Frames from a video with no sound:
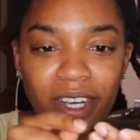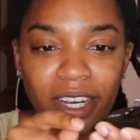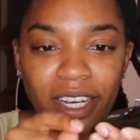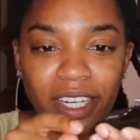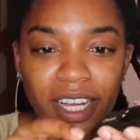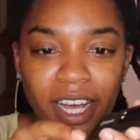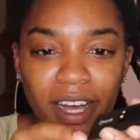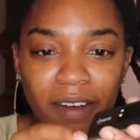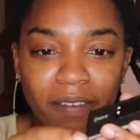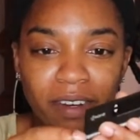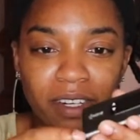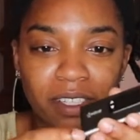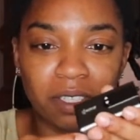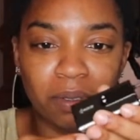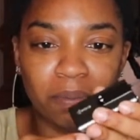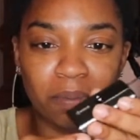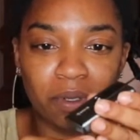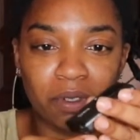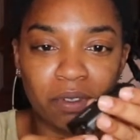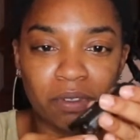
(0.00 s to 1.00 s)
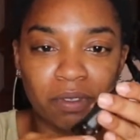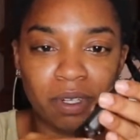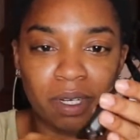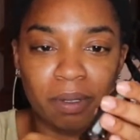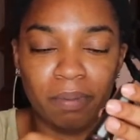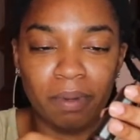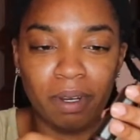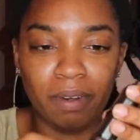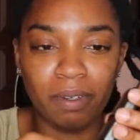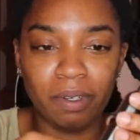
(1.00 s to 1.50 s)
It have a little blue
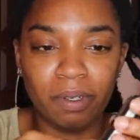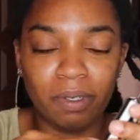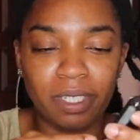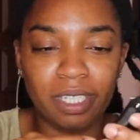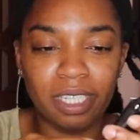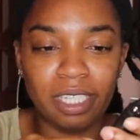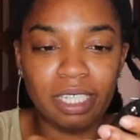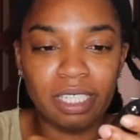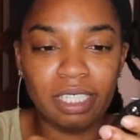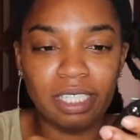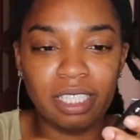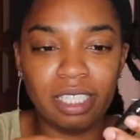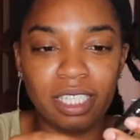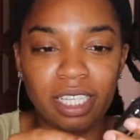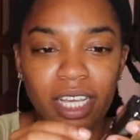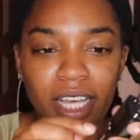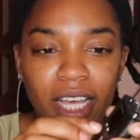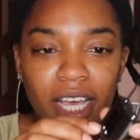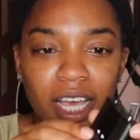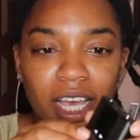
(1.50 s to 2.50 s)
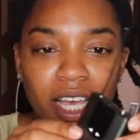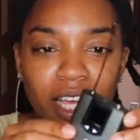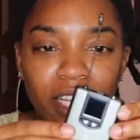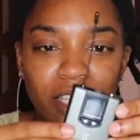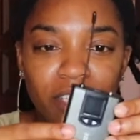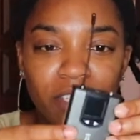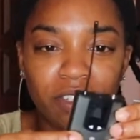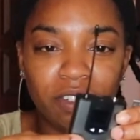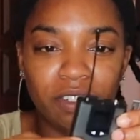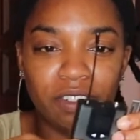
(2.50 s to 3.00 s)
rim around it.
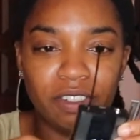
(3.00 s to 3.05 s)
It's